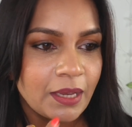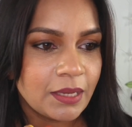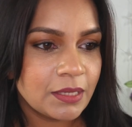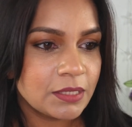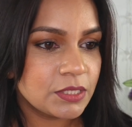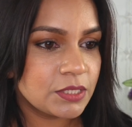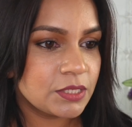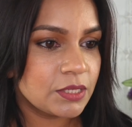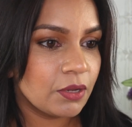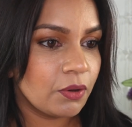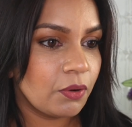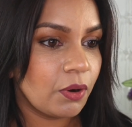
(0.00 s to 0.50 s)

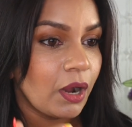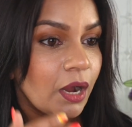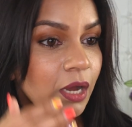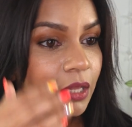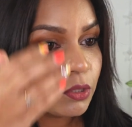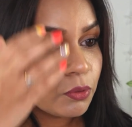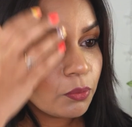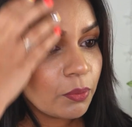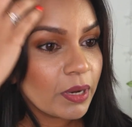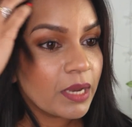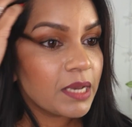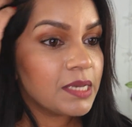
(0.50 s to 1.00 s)
So
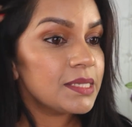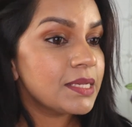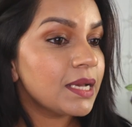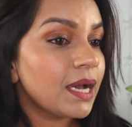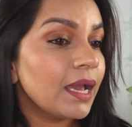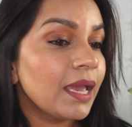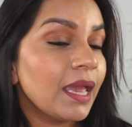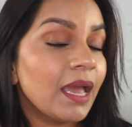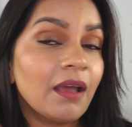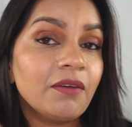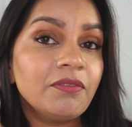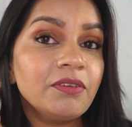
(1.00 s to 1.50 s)
otherwise I
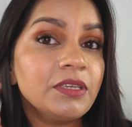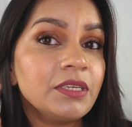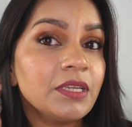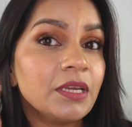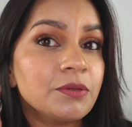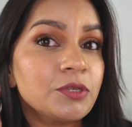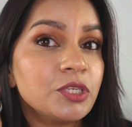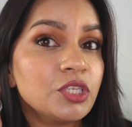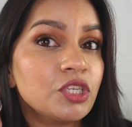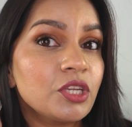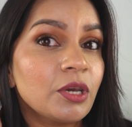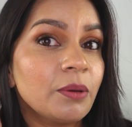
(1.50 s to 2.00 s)
haven't
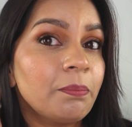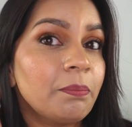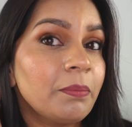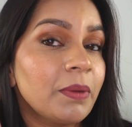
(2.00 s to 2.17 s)
touched up